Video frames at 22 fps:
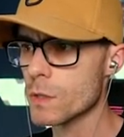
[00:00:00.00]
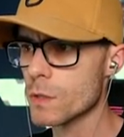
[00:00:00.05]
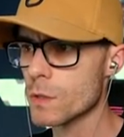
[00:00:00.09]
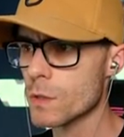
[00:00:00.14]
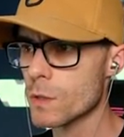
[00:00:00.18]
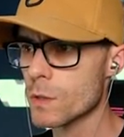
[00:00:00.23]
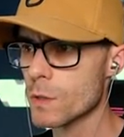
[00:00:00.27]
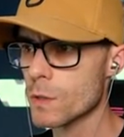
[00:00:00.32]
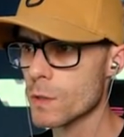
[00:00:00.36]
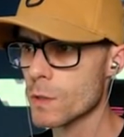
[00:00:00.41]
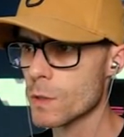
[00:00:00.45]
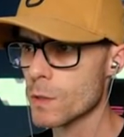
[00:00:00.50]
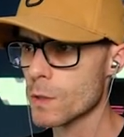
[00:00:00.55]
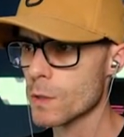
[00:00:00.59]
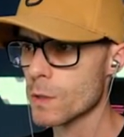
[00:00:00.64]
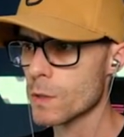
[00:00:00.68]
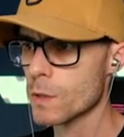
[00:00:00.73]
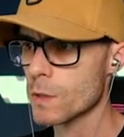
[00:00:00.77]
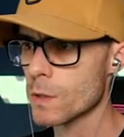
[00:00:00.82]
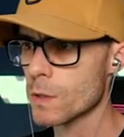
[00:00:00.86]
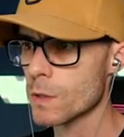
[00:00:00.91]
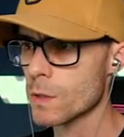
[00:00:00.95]

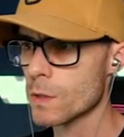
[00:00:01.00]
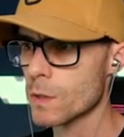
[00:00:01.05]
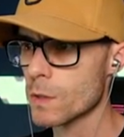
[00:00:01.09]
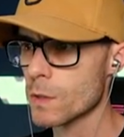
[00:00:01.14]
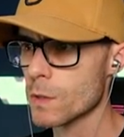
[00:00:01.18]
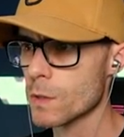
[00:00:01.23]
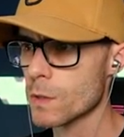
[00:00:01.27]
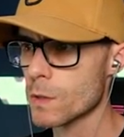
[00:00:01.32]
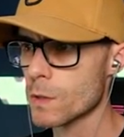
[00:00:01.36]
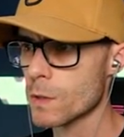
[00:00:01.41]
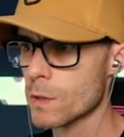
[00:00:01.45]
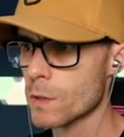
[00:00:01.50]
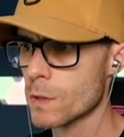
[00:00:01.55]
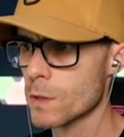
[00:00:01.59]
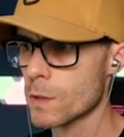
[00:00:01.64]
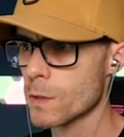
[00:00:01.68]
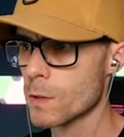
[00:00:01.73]
[no speech]